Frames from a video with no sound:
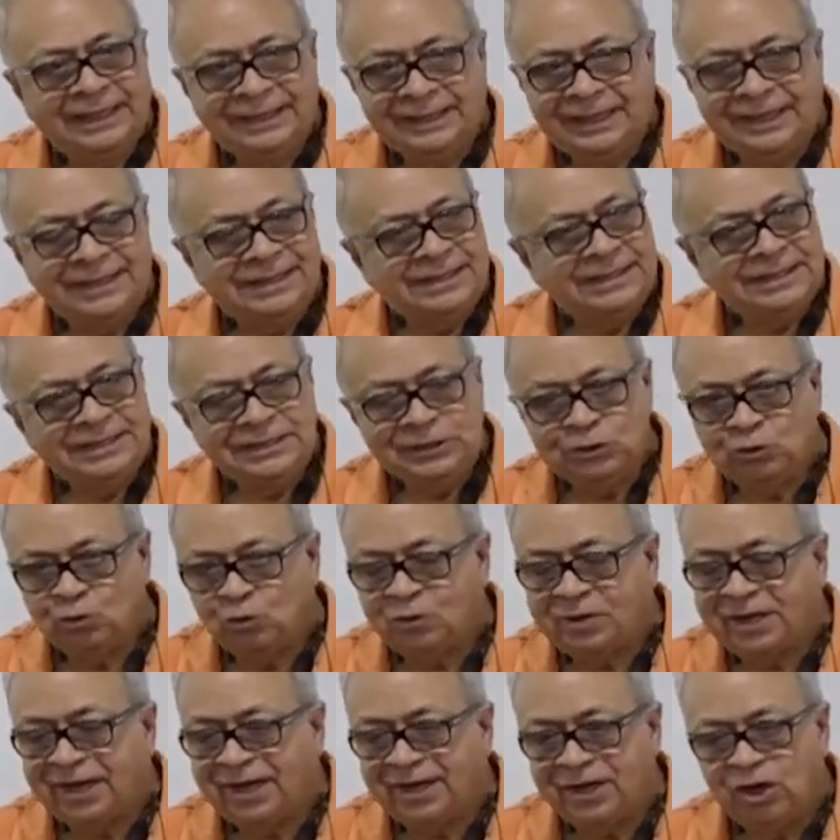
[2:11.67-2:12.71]
that
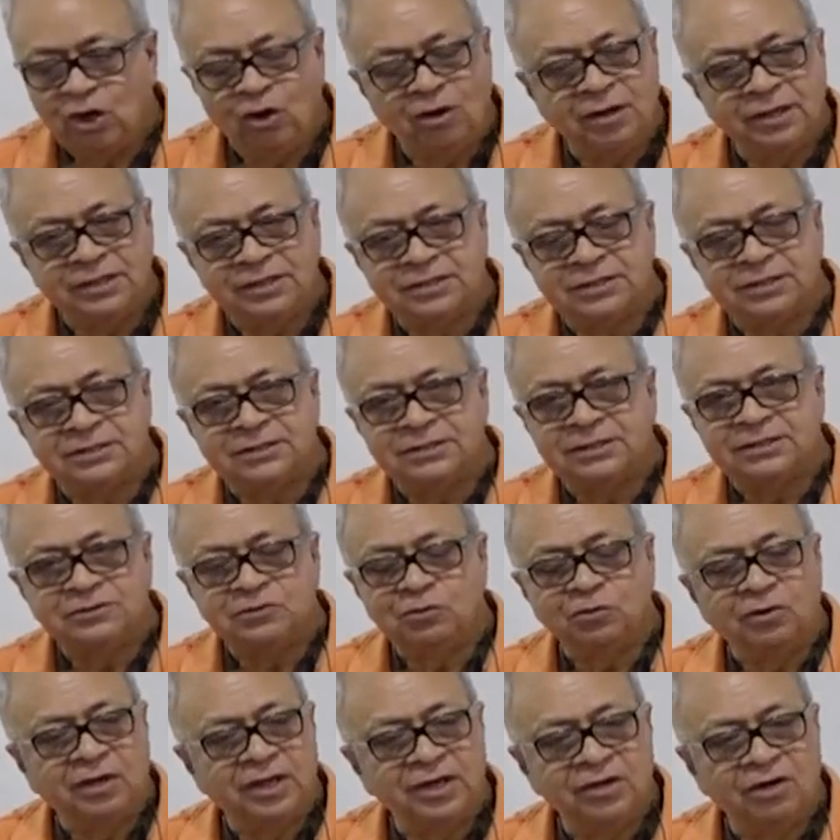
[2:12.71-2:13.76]
you cannot
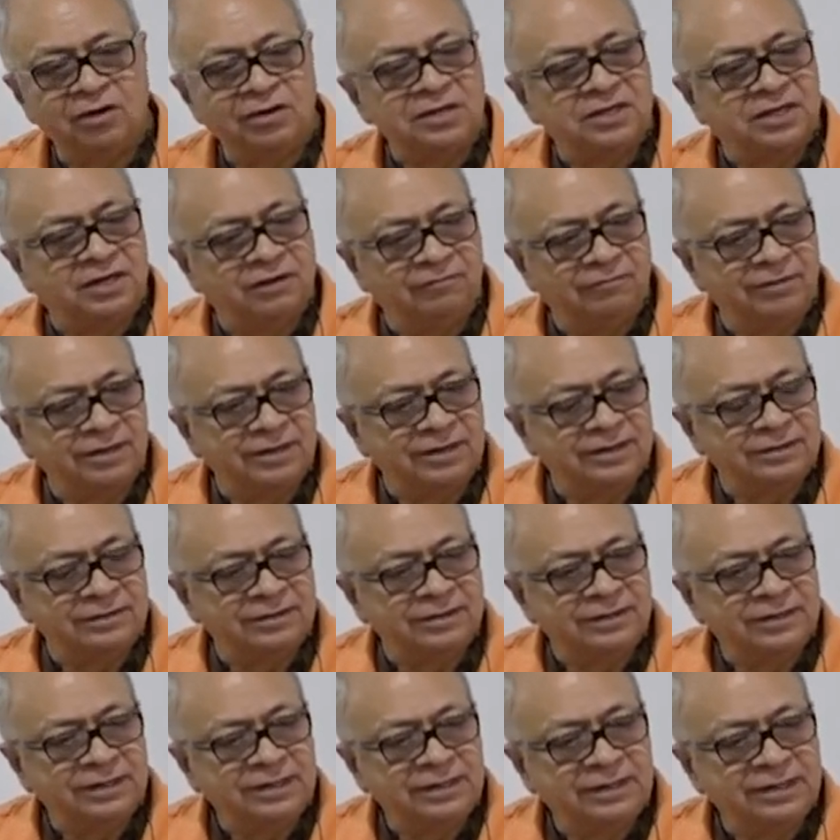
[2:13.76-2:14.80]

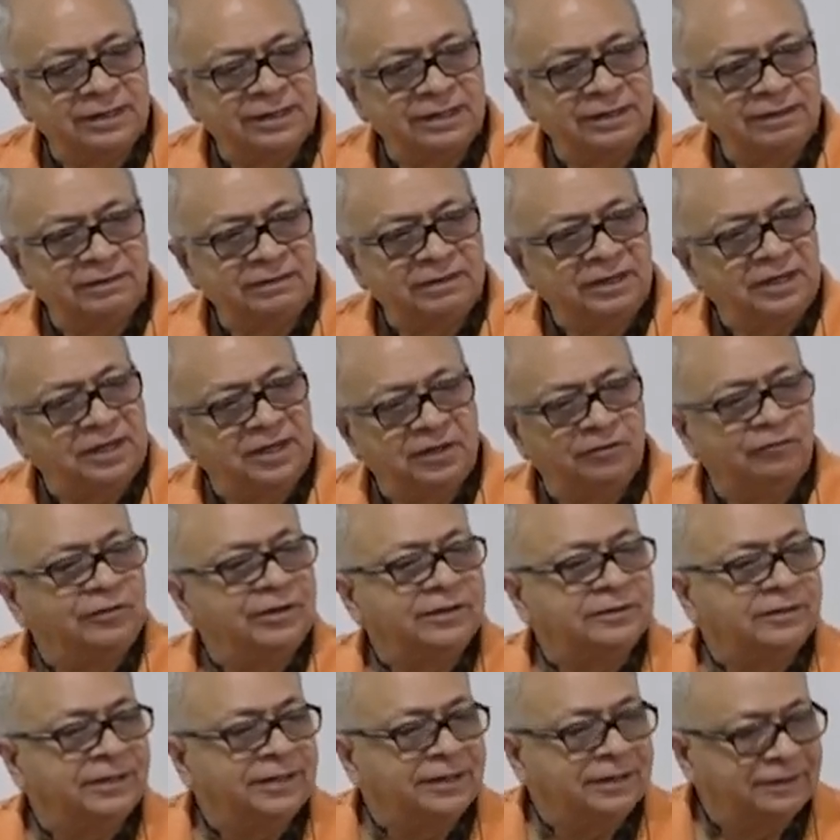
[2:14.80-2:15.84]
cover
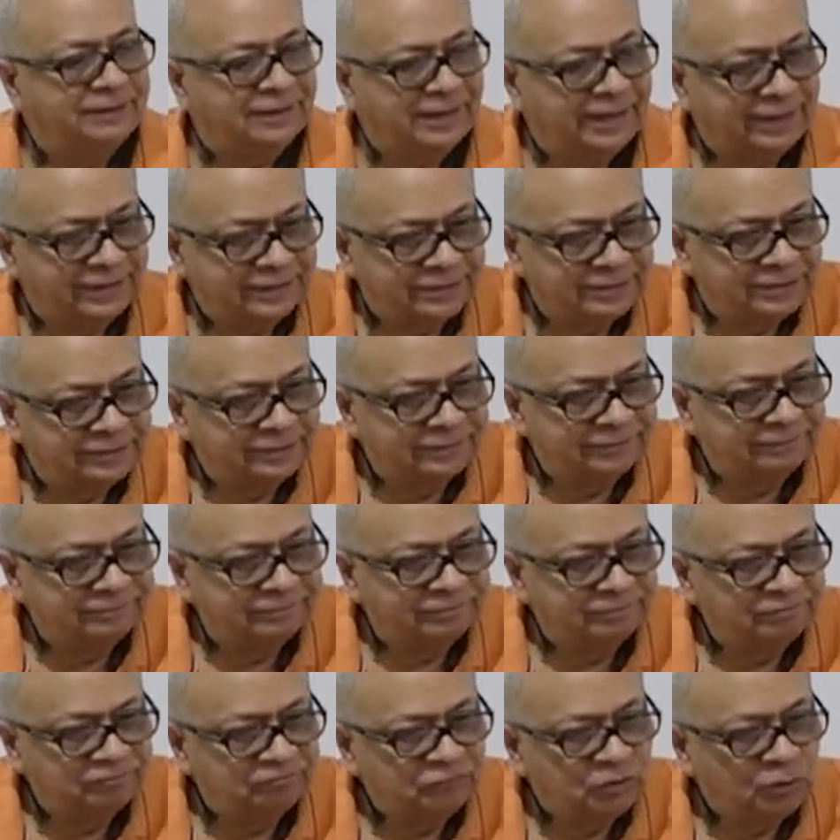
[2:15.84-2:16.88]
everything in that.
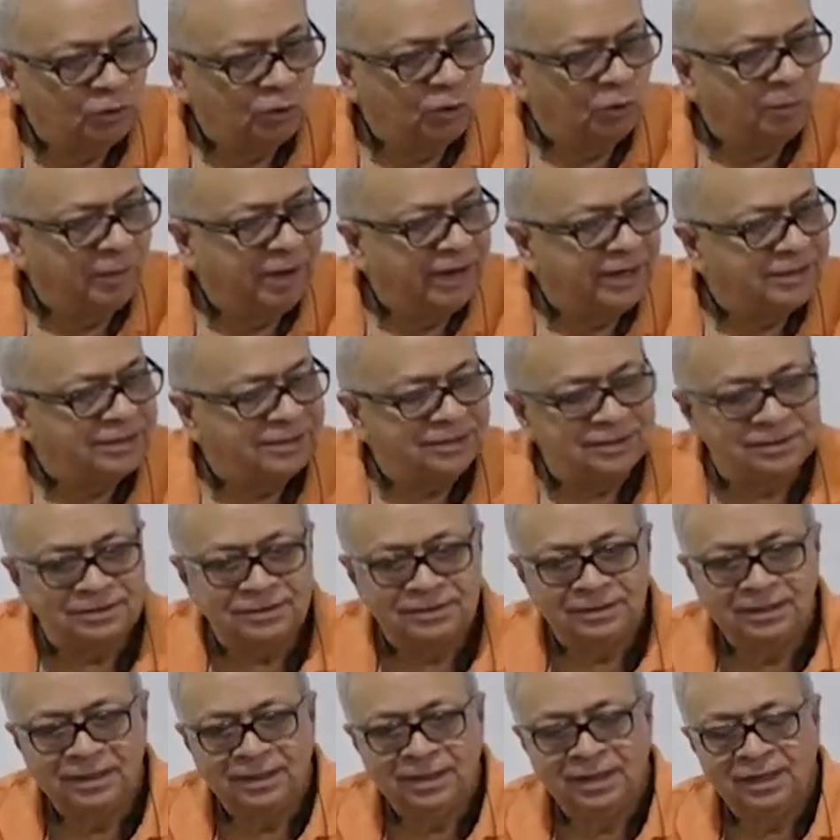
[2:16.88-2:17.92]
No
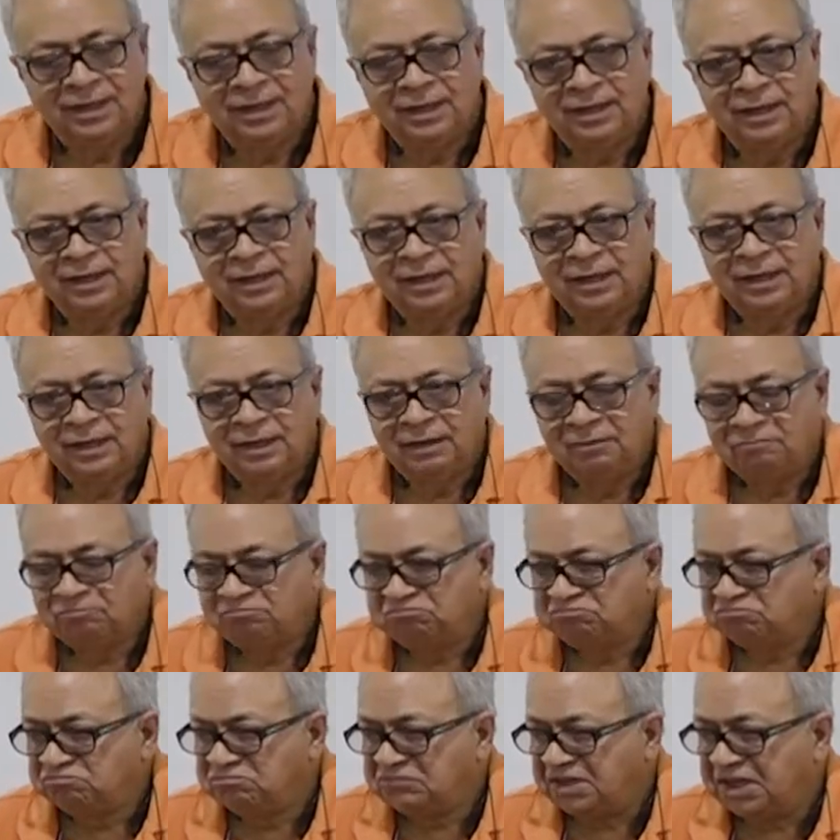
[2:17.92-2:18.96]
matter
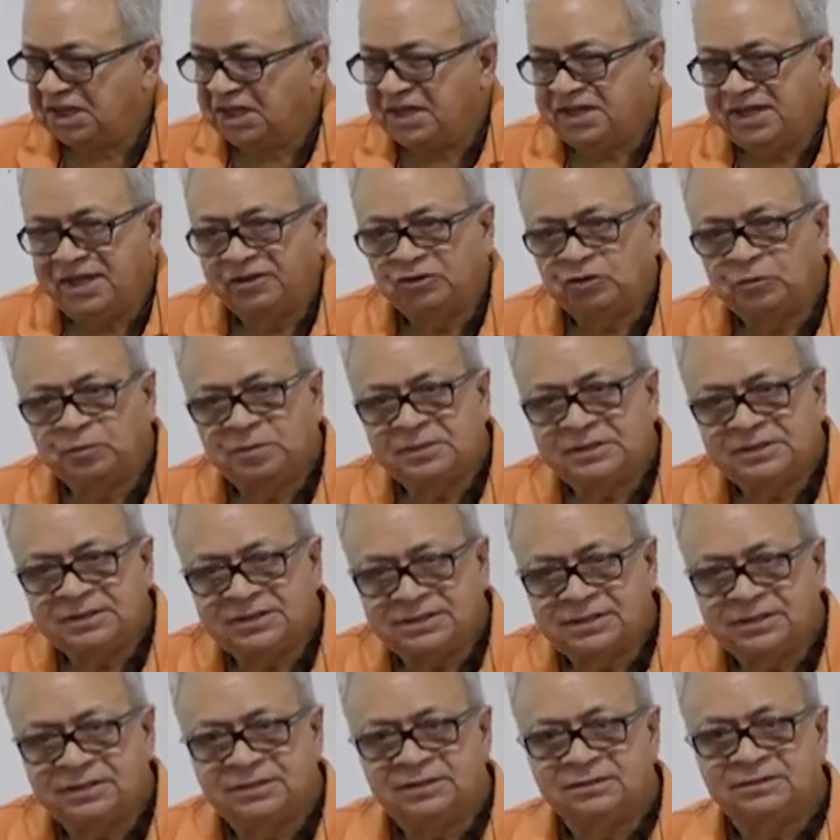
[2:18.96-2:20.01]
any
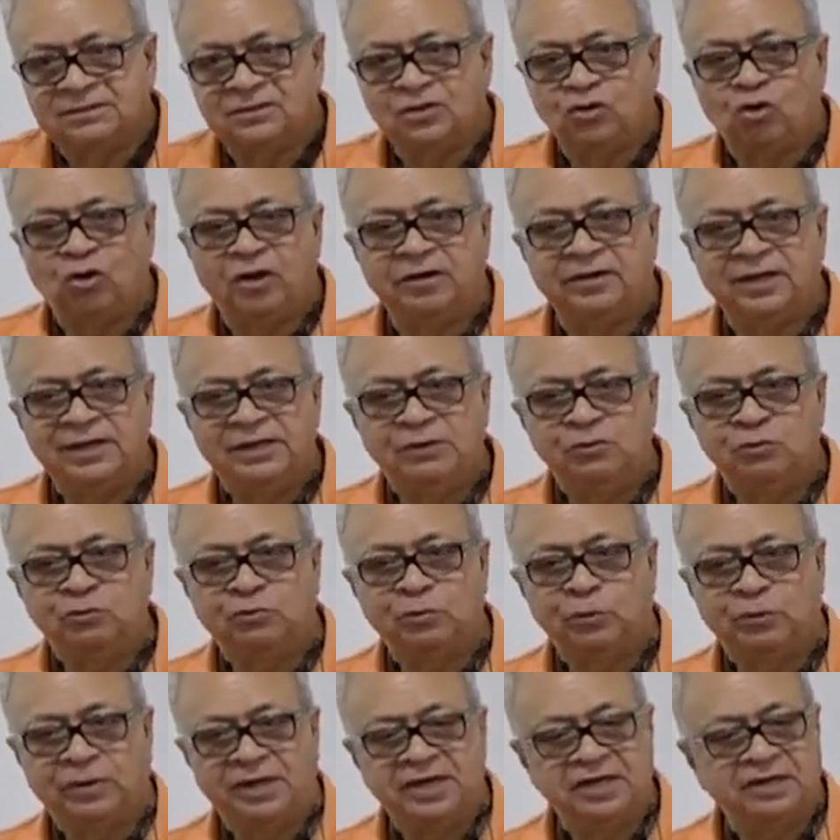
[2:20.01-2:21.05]
expert continues
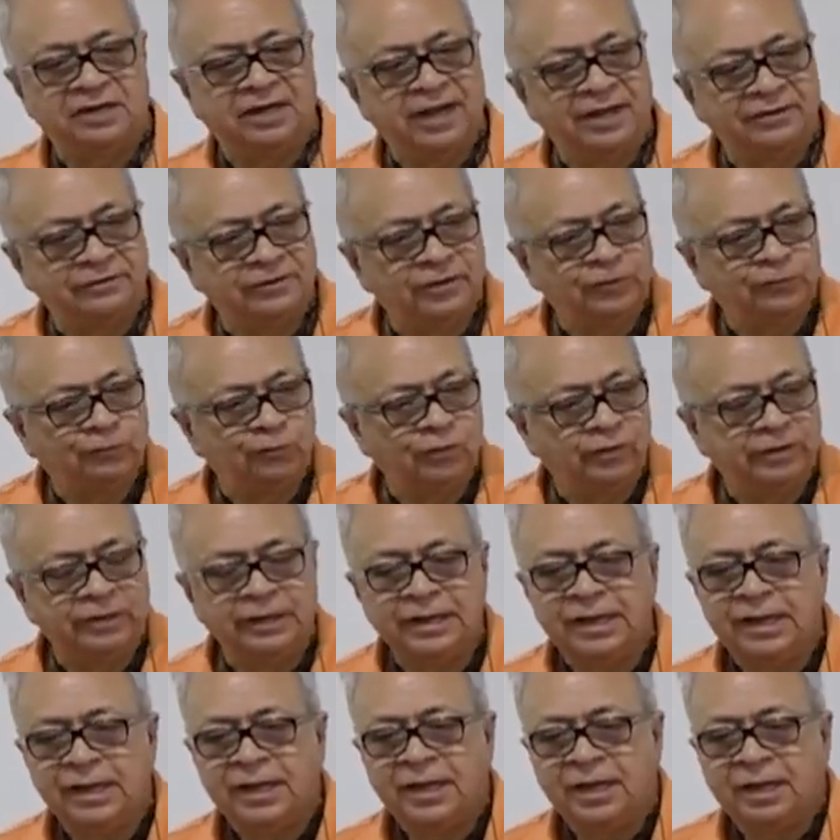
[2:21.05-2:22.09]
to take classes for
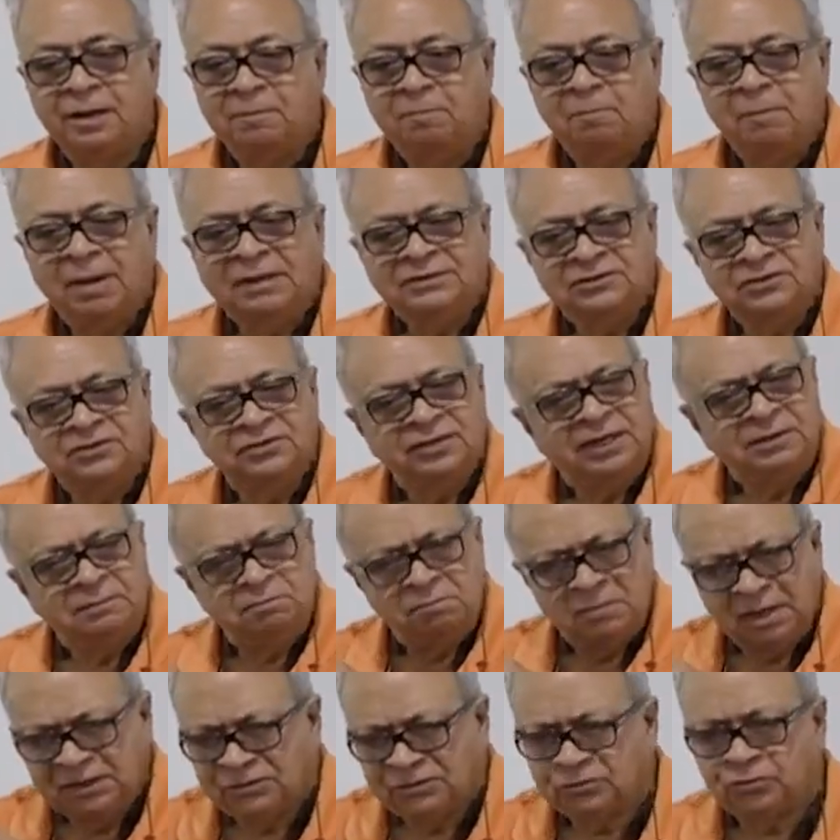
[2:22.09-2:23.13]
months
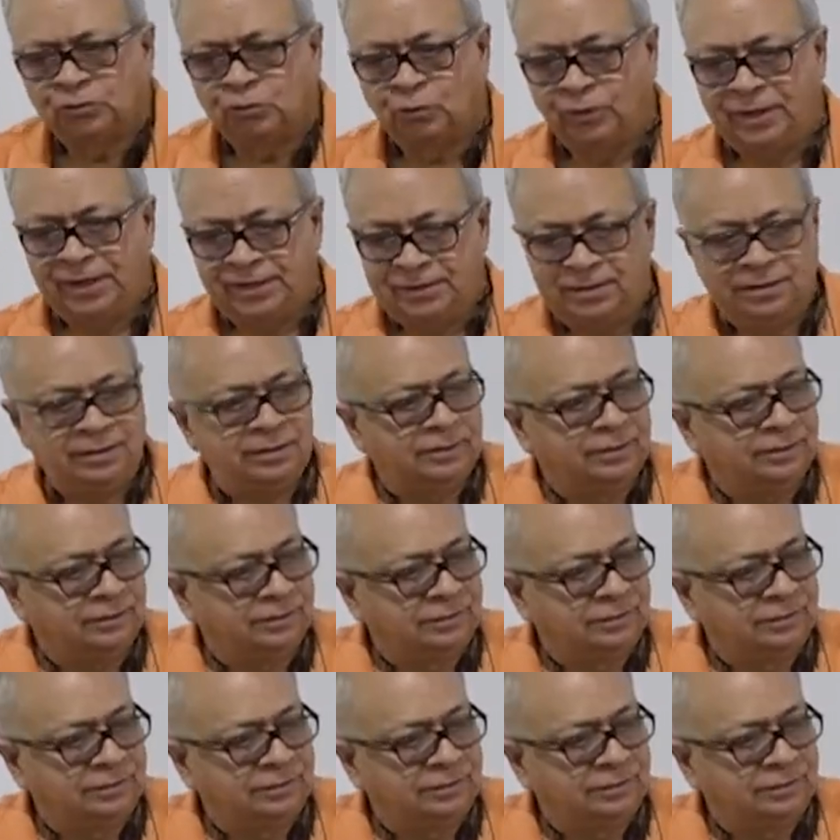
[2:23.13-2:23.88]
and months together